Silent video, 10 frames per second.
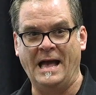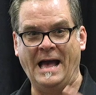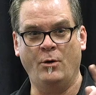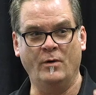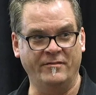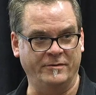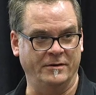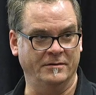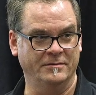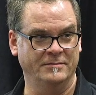
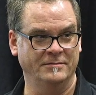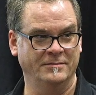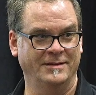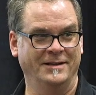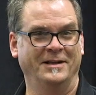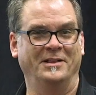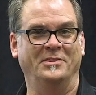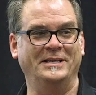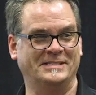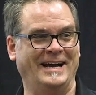However,
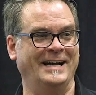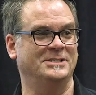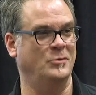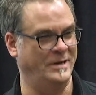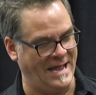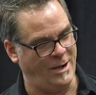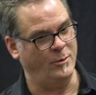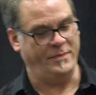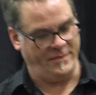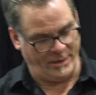these guys who are
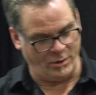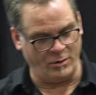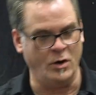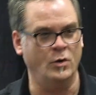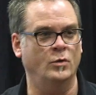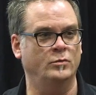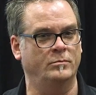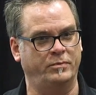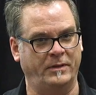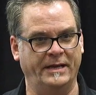now in their
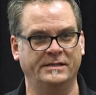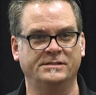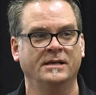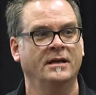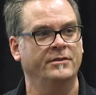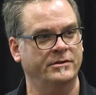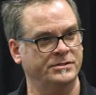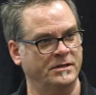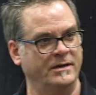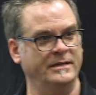own place, they're
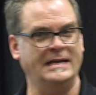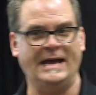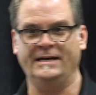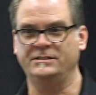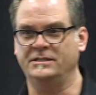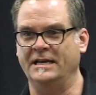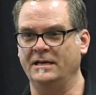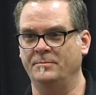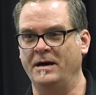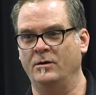starting to
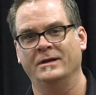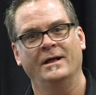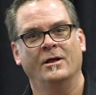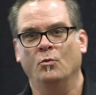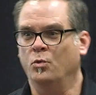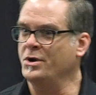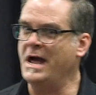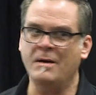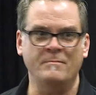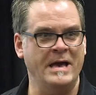agitate about, we're
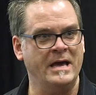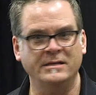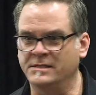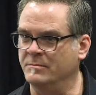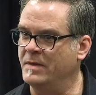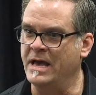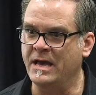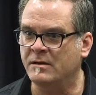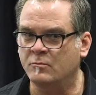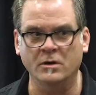not Madison,
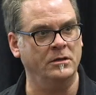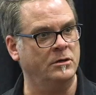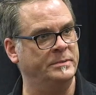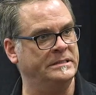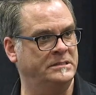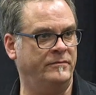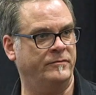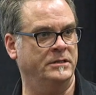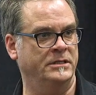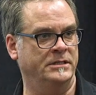man. We're a little bit
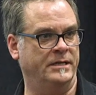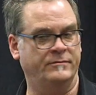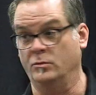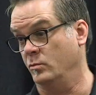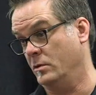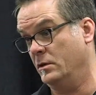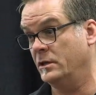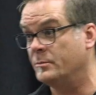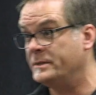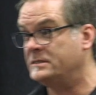different in Denver. We're a
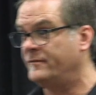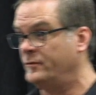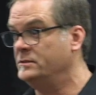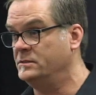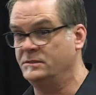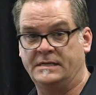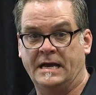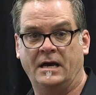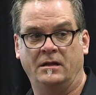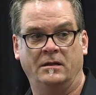little bit different in
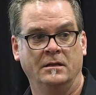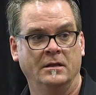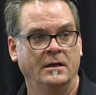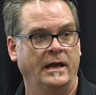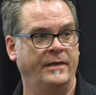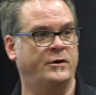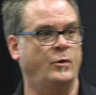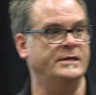Seattle. And the